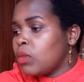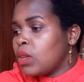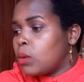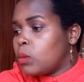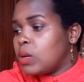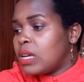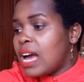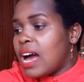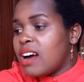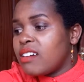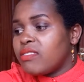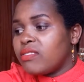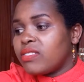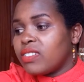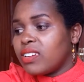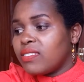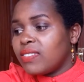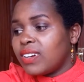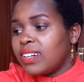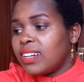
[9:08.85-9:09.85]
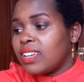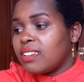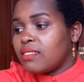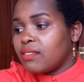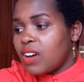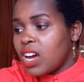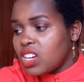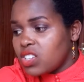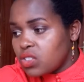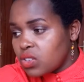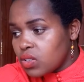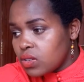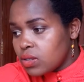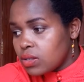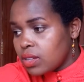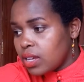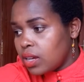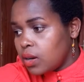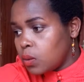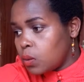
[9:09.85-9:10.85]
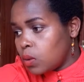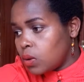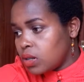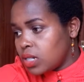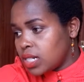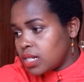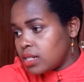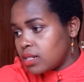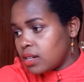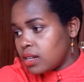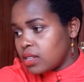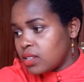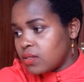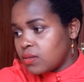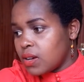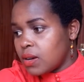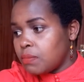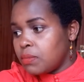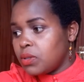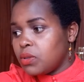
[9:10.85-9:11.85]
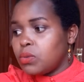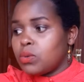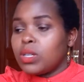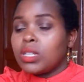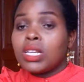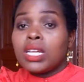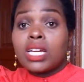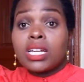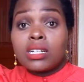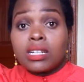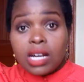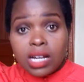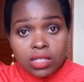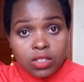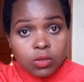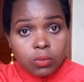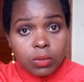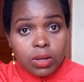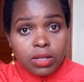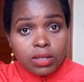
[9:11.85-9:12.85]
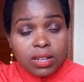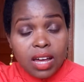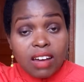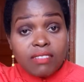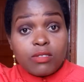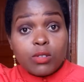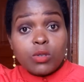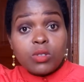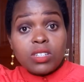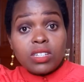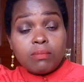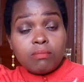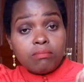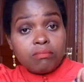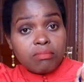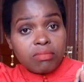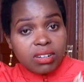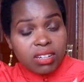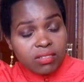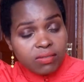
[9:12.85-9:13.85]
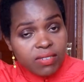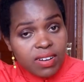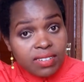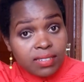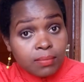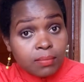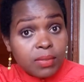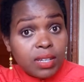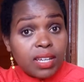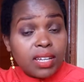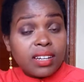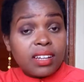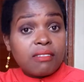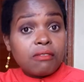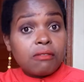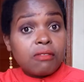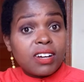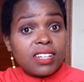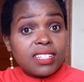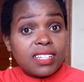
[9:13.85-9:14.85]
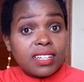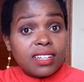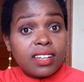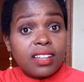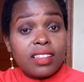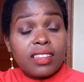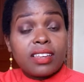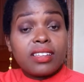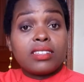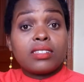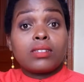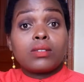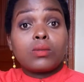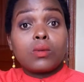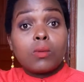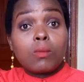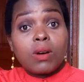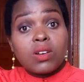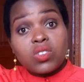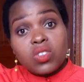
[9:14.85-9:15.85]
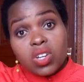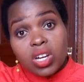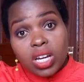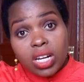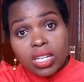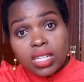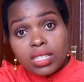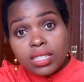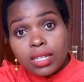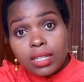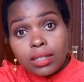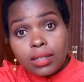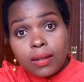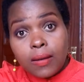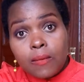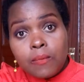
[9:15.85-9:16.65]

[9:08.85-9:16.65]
We have river diversions and water transfer between catchment. Have you seen rivers being diverted and there is so much crisis?